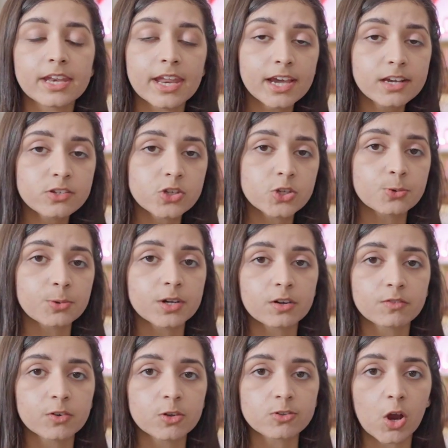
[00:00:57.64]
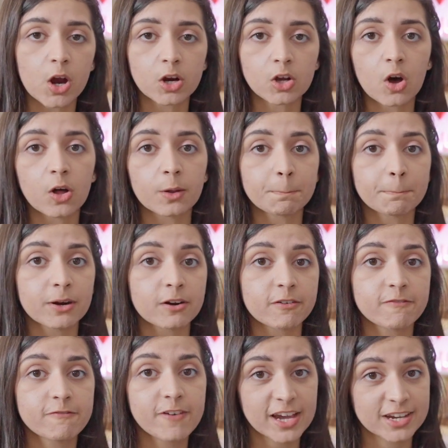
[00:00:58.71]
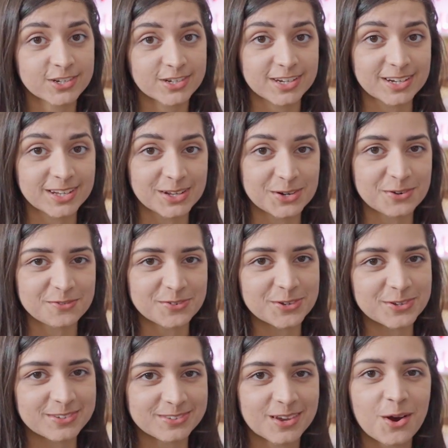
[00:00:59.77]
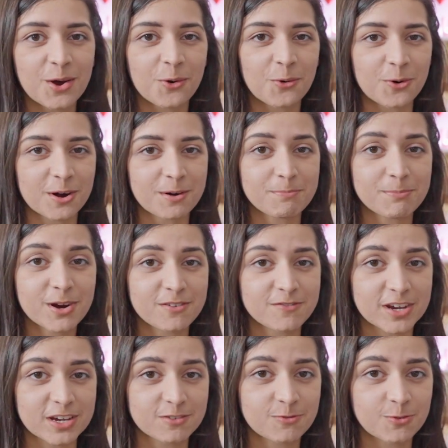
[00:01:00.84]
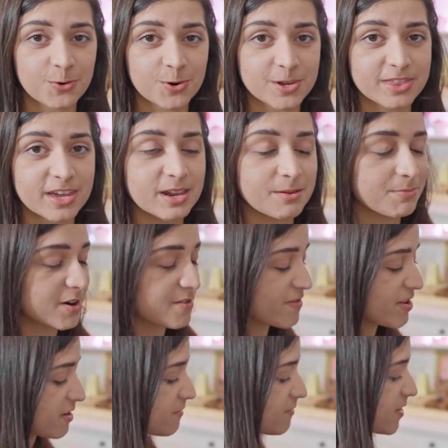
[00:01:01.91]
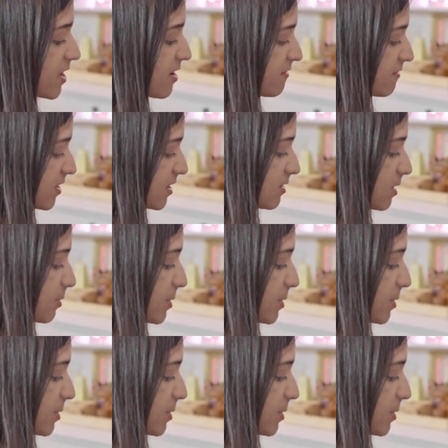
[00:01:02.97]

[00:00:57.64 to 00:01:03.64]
next 2 intervals are called perfection intervals, or perfect fourth and perfect fifth. So